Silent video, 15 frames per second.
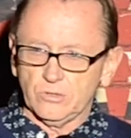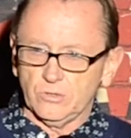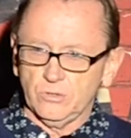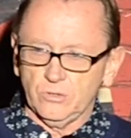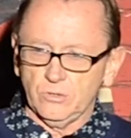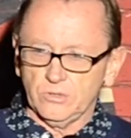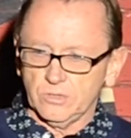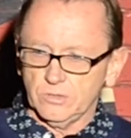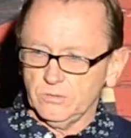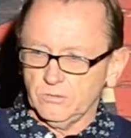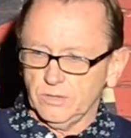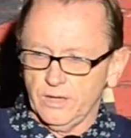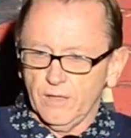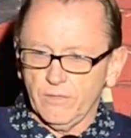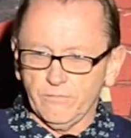to
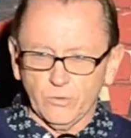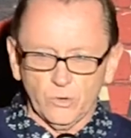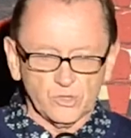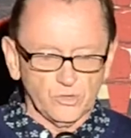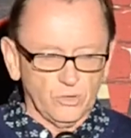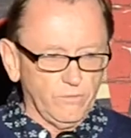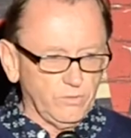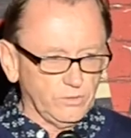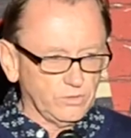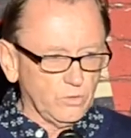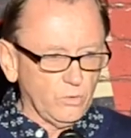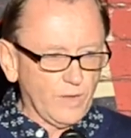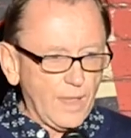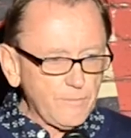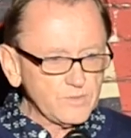another version of it
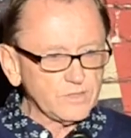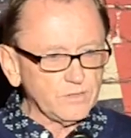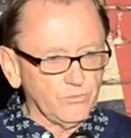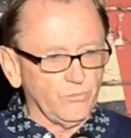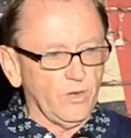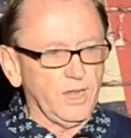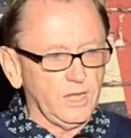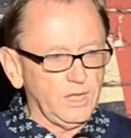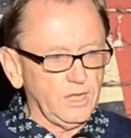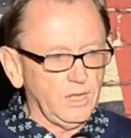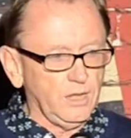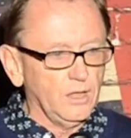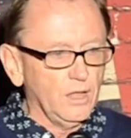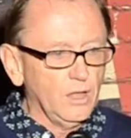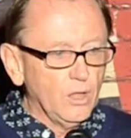called absent
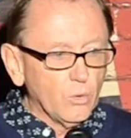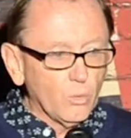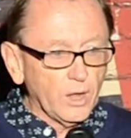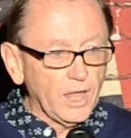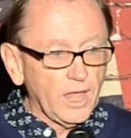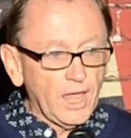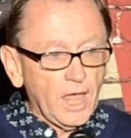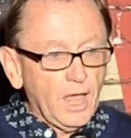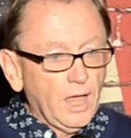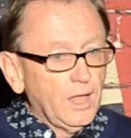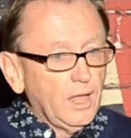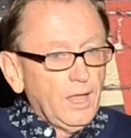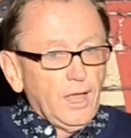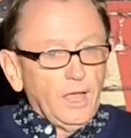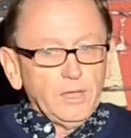Reiki, where,
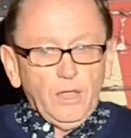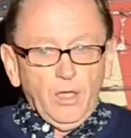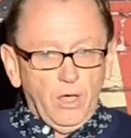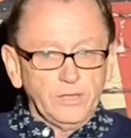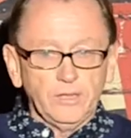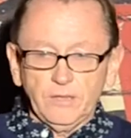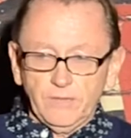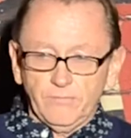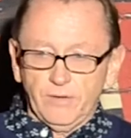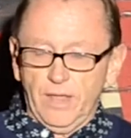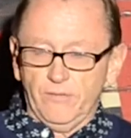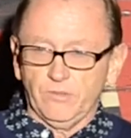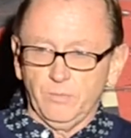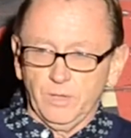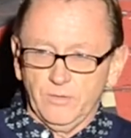yeah, I didn't even
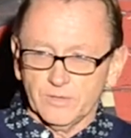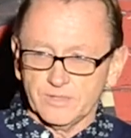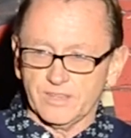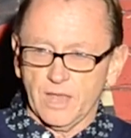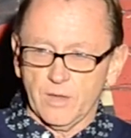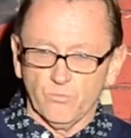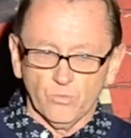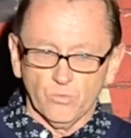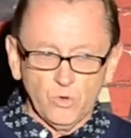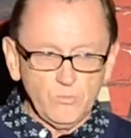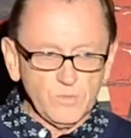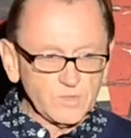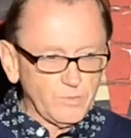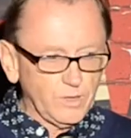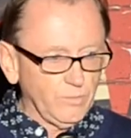have to be in the same room
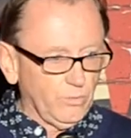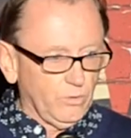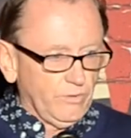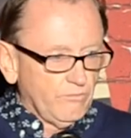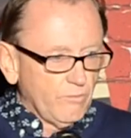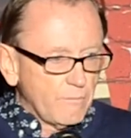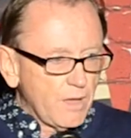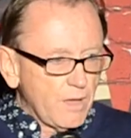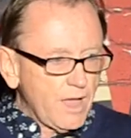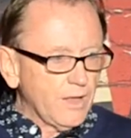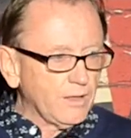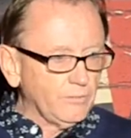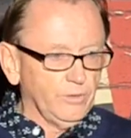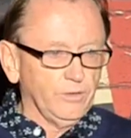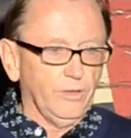as people. And
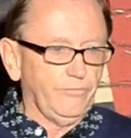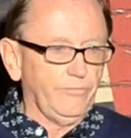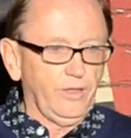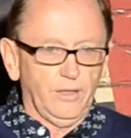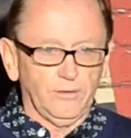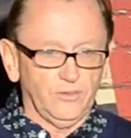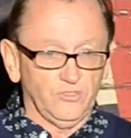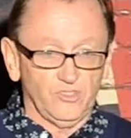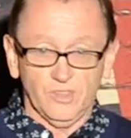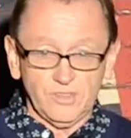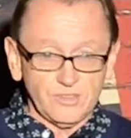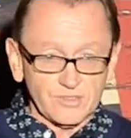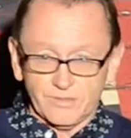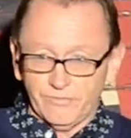remarkably, I found it just as